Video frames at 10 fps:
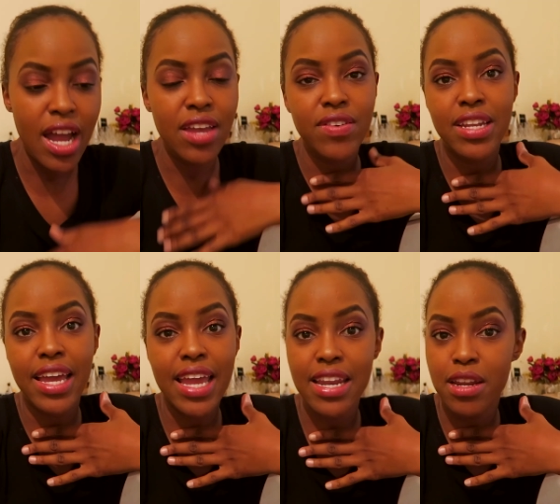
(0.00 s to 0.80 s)
I even
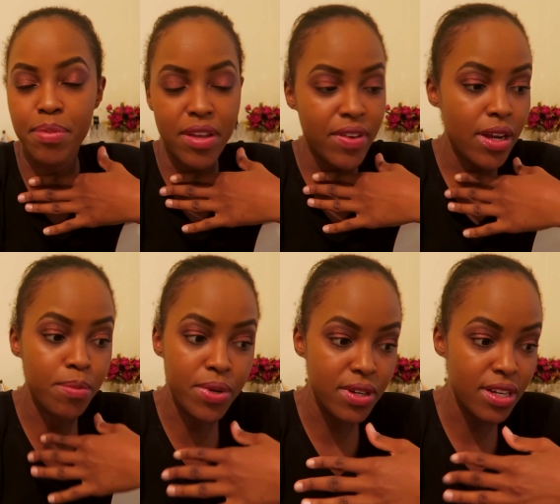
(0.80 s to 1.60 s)
like ended up
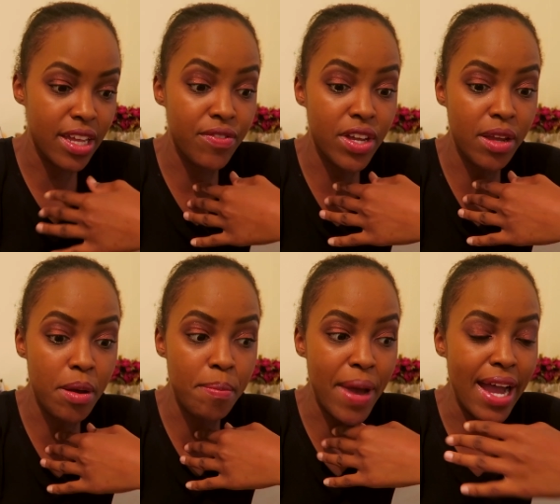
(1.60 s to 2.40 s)

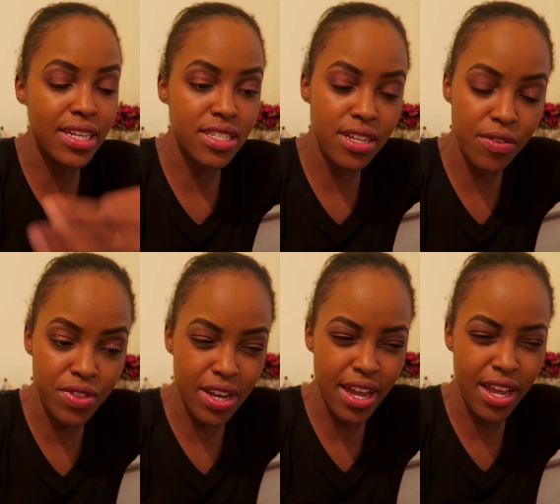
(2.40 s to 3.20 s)
giving back
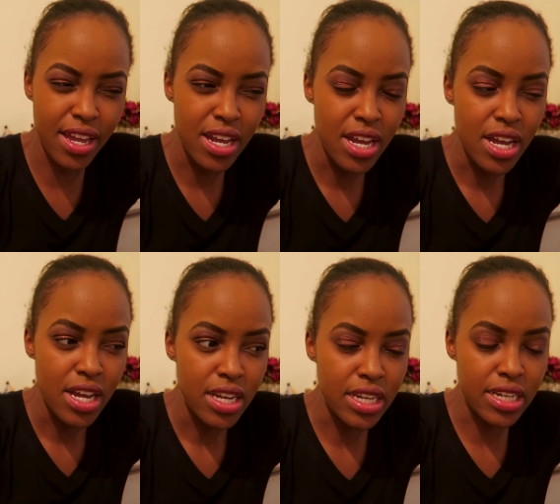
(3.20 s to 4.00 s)
stuff that I
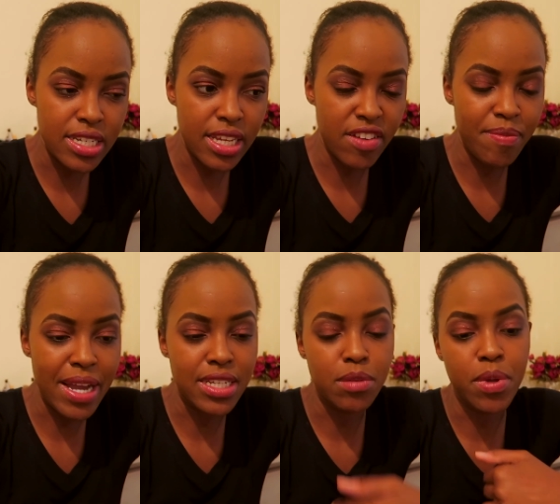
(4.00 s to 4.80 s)
needed to give
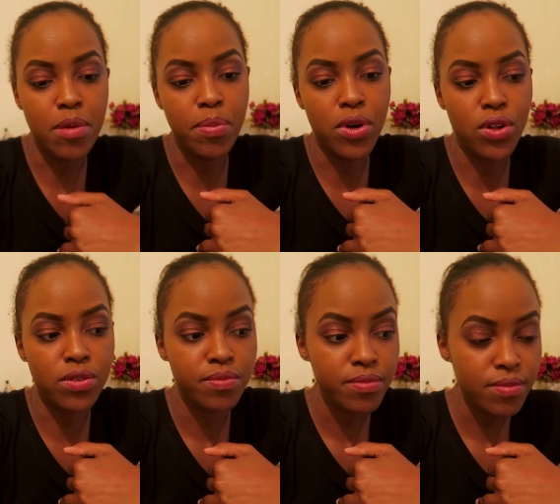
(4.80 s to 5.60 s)
back to
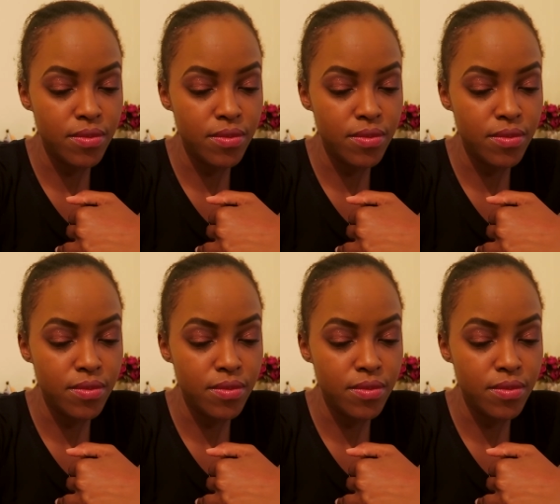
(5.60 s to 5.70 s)
people.